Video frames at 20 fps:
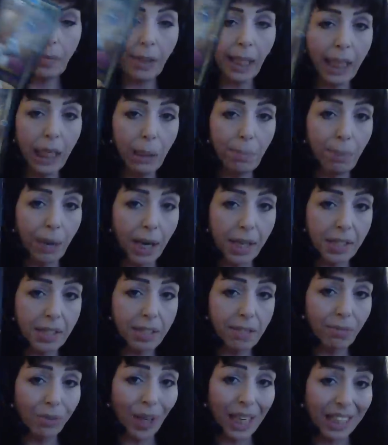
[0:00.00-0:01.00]
in a
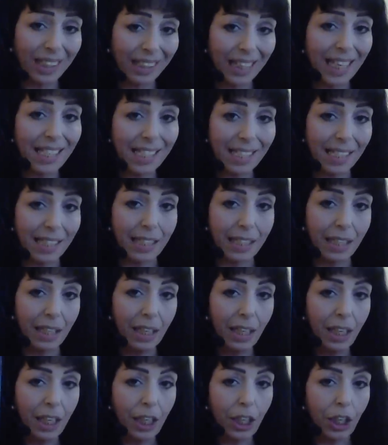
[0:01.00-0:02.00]
positive way lessen,
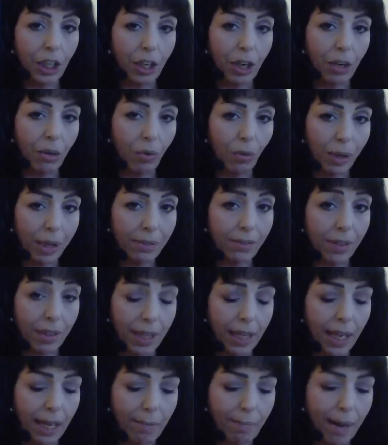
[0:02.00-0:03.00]
you know, whatever
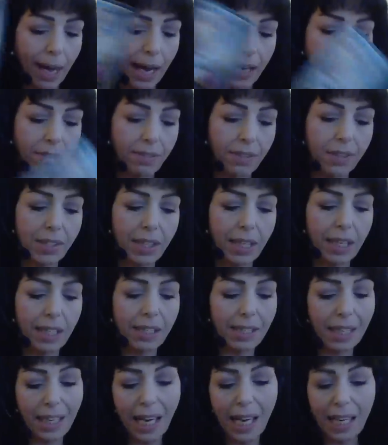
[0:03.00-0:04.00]
the impact of this
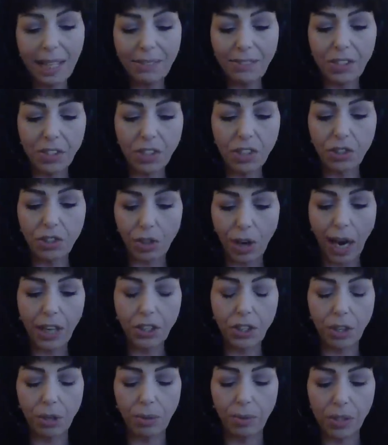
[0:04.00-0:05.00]
is, and kind of
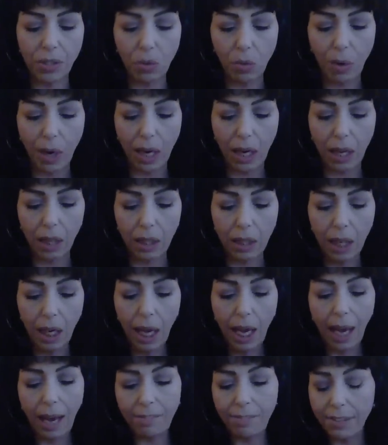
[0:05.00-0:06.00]
distract you as well.
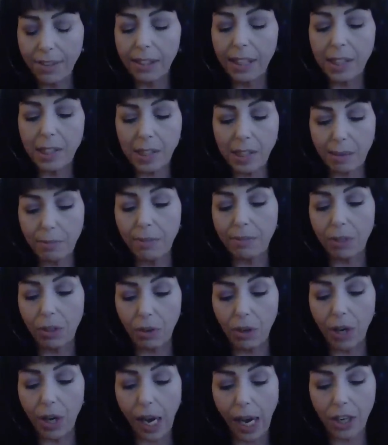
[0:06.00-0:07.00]
I feel like some of you
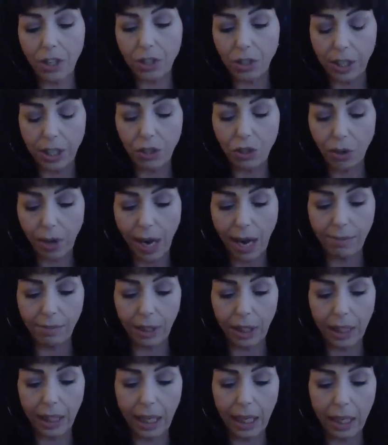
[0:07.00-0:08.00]
are actually
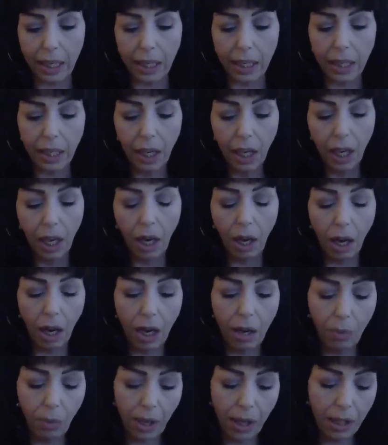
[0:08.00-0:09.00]
traveling here.
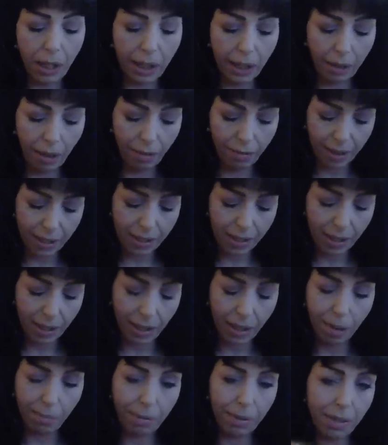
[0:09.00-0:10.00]
What clarifies and
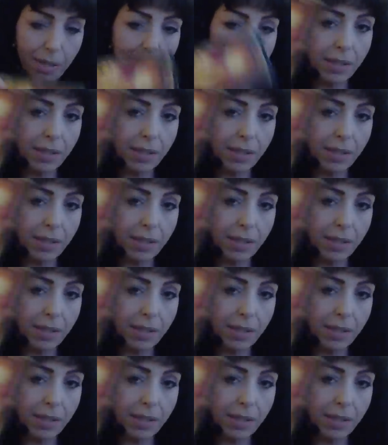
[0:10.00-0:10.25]
accompanies the